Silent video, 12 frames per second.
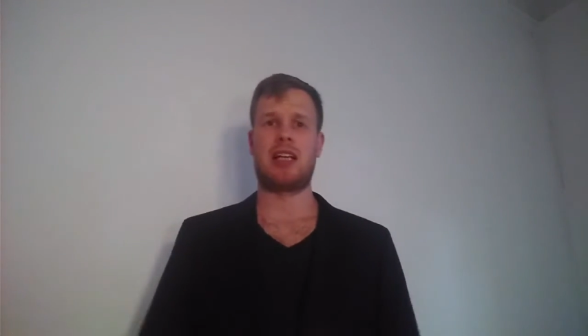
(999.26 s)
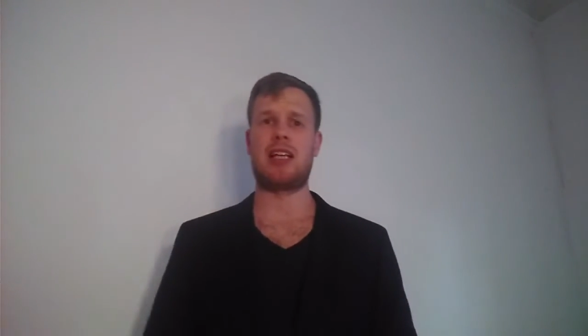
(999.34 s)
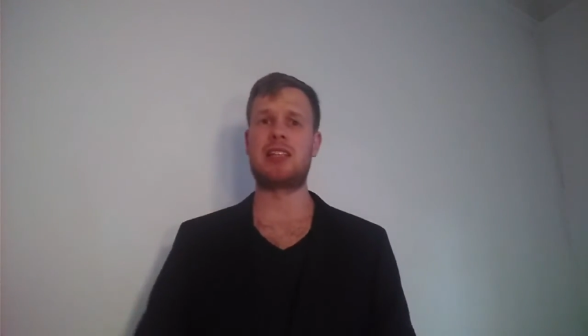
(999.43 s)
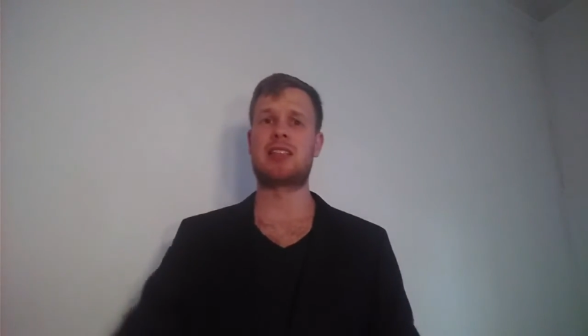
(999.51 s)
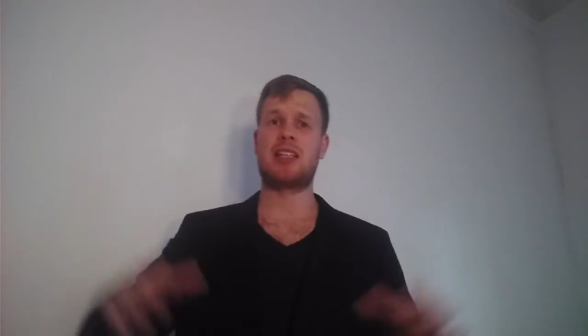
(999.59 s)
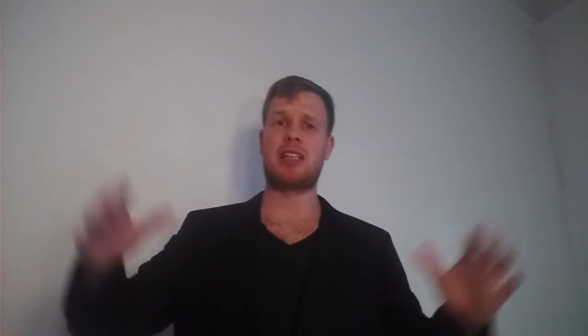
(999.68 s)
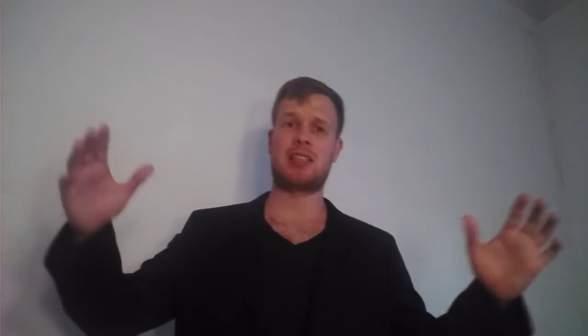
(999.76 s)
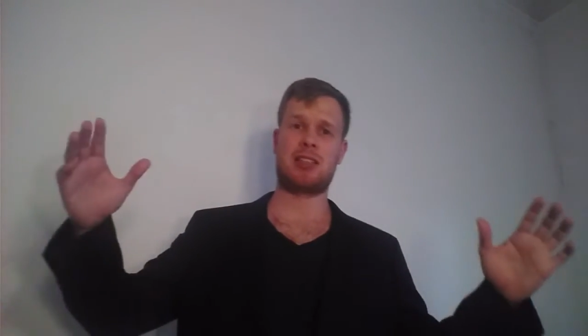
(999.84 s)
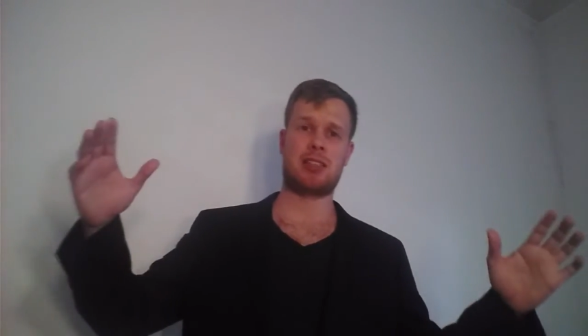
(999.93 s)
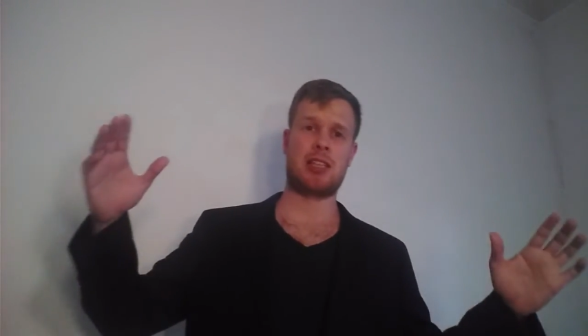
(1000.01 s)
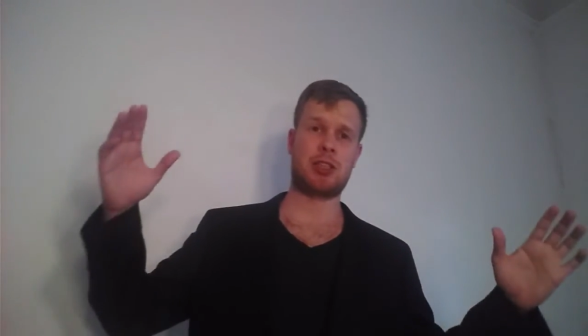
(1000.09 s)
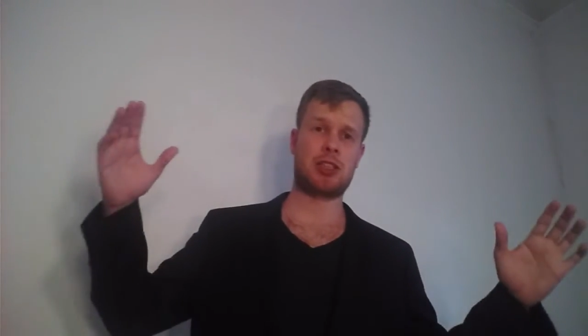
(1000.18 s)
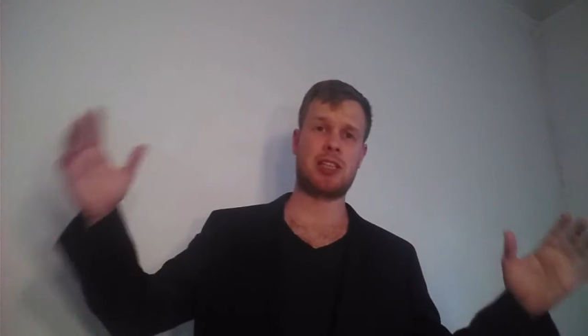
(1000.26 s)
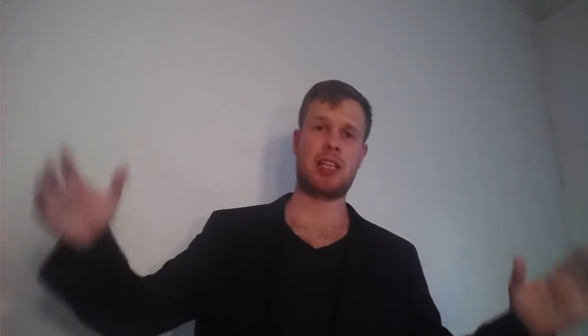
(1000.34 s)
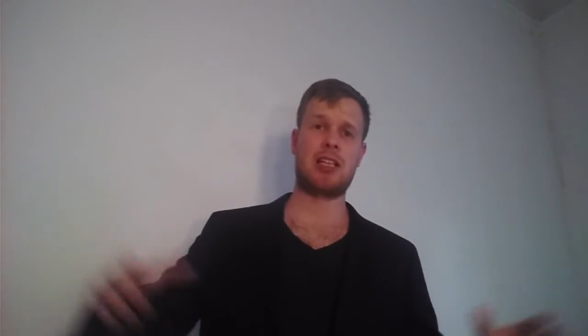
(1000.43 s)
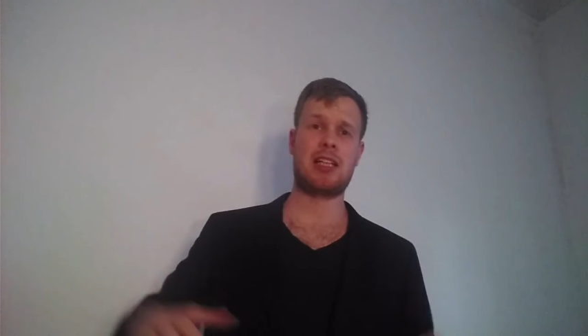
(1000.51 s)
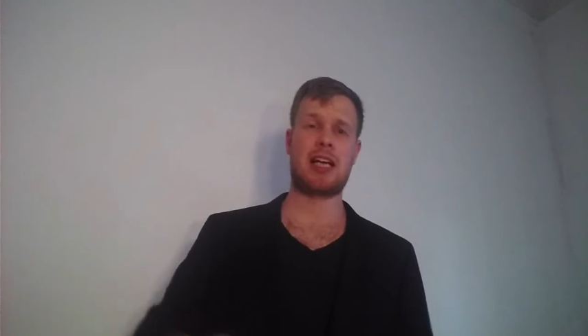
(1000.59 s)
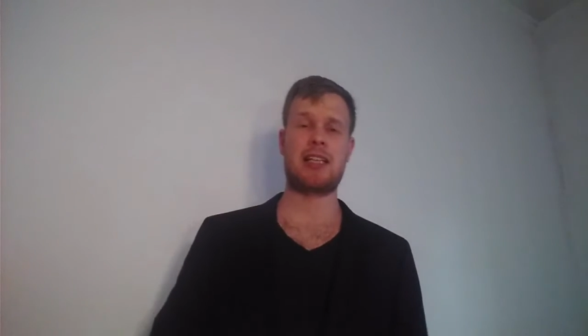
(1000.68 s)

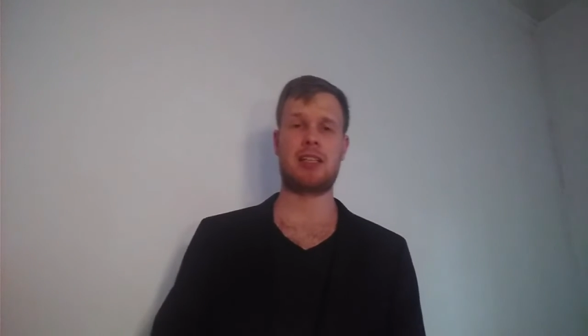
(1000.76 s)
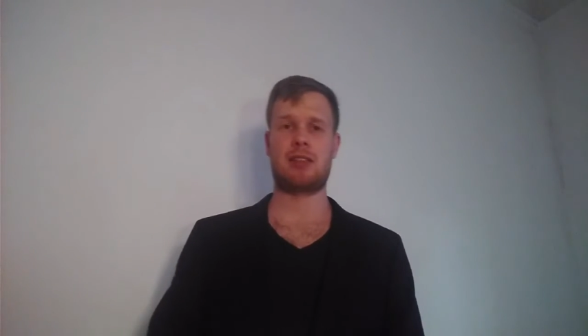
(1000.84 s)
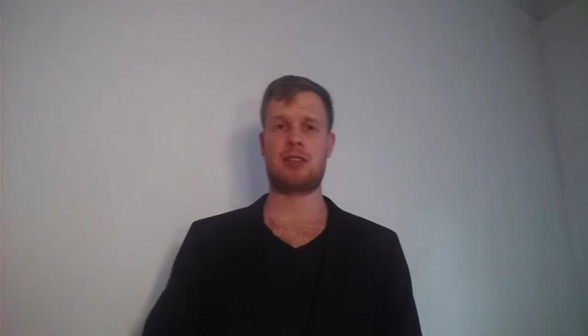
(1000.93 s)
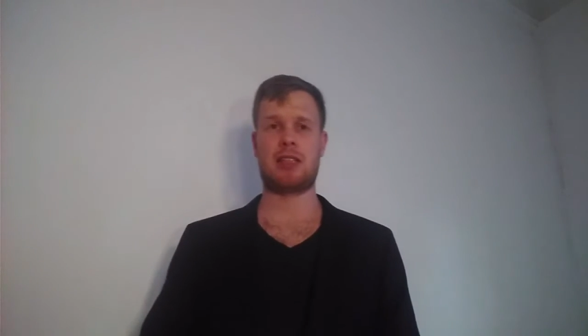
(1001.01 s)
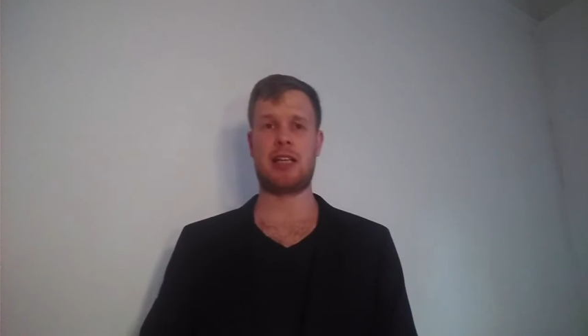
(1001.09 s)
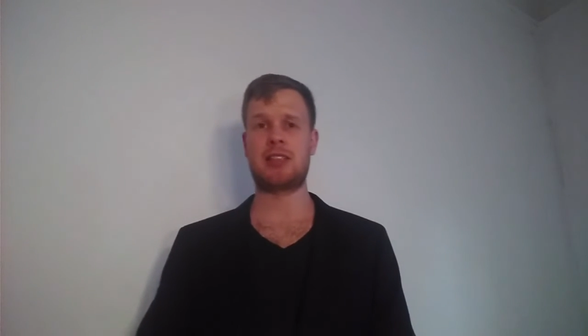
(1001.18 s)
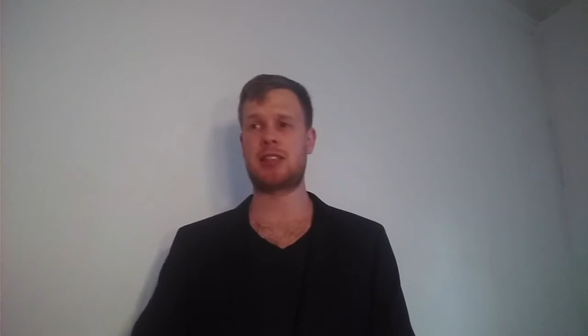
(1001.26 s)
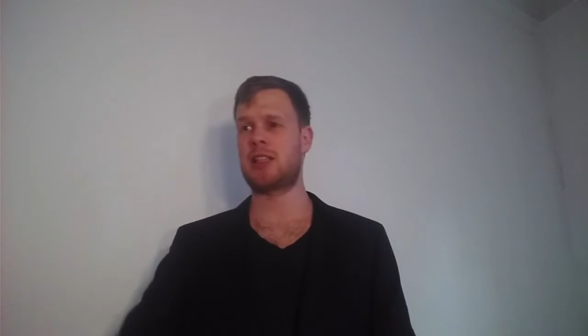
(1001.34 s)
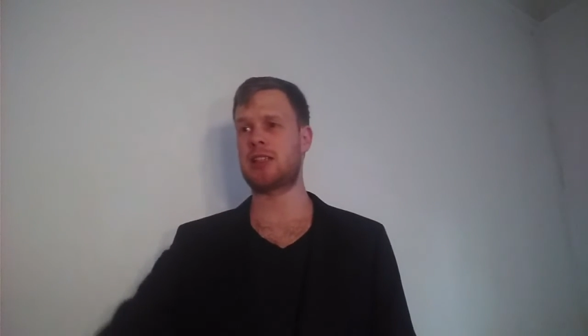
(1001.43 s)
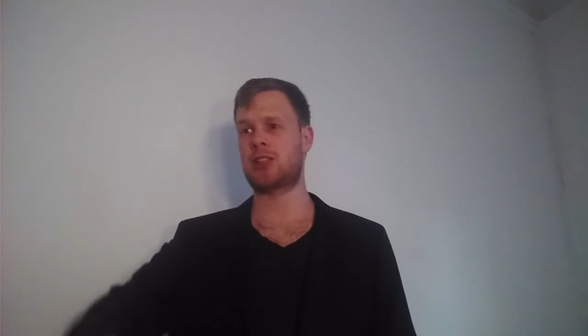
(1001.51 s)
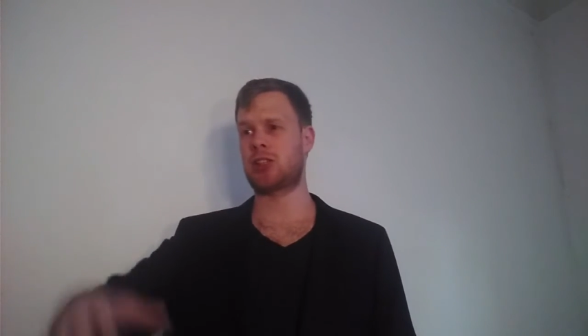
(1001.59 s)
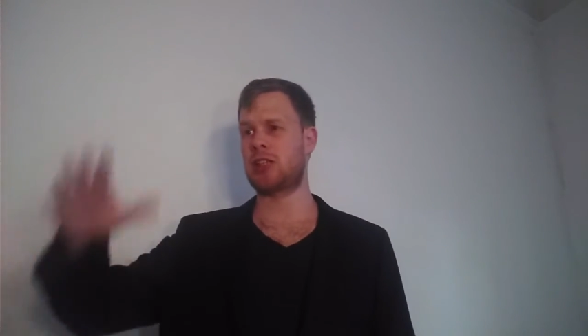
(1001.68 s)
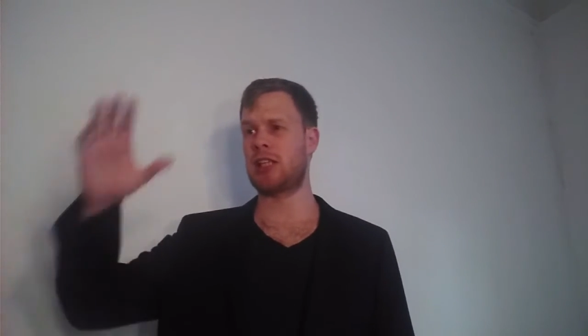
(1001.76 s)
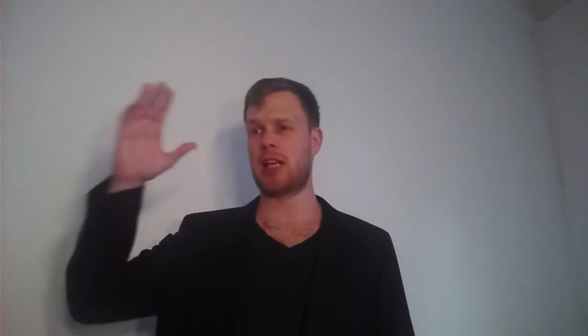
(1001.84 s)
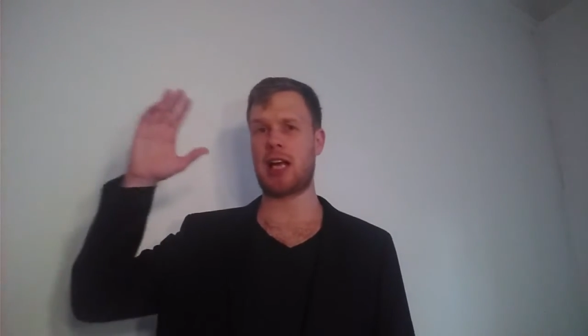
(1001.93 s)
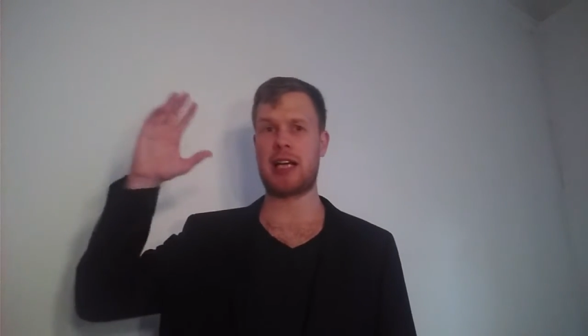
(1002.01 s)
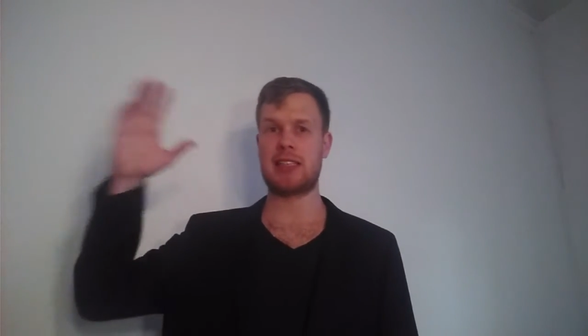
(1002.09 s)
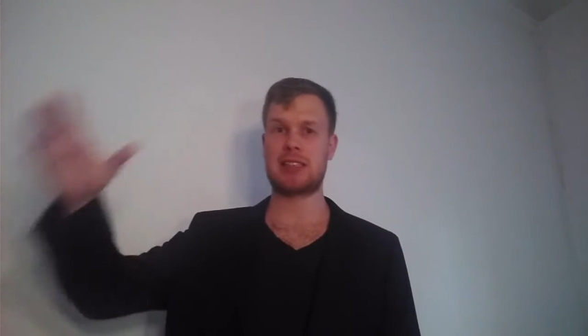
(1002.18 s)

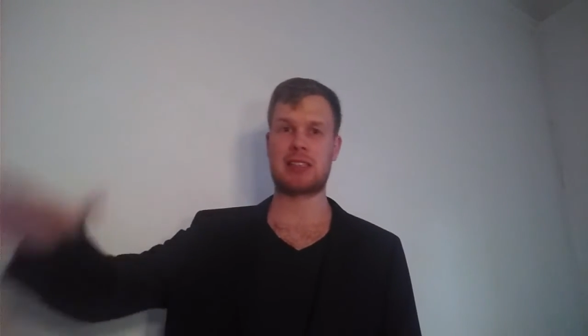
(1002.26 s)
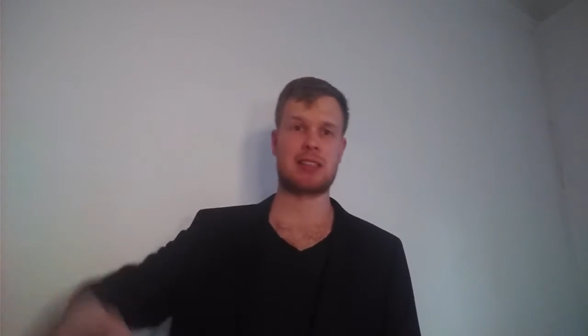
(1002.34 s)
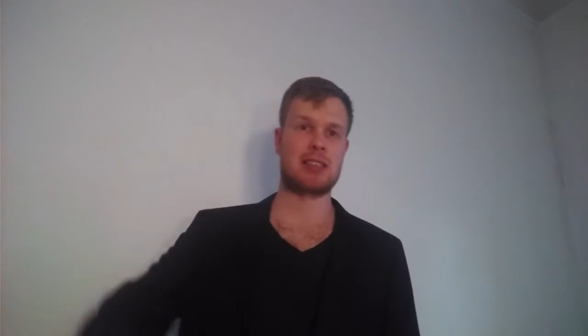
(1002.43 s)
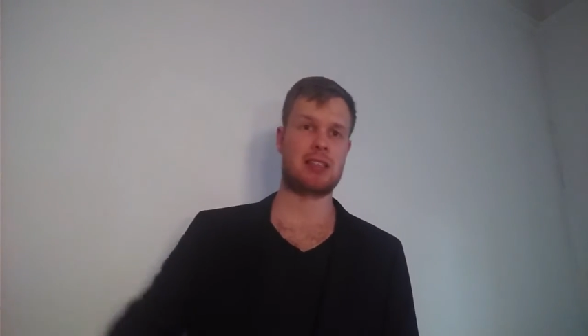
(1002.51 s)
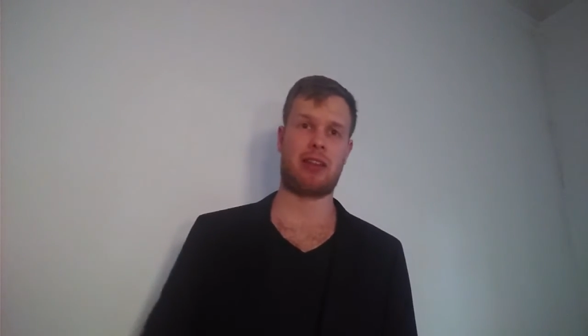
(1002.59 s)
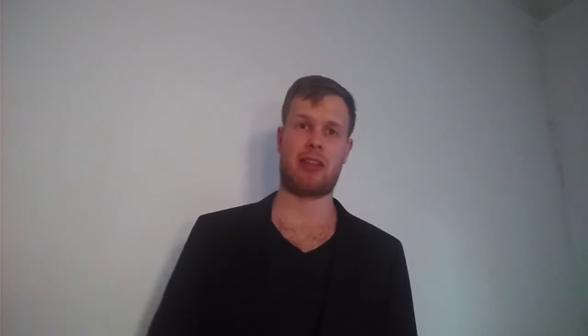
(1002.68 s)
internationalize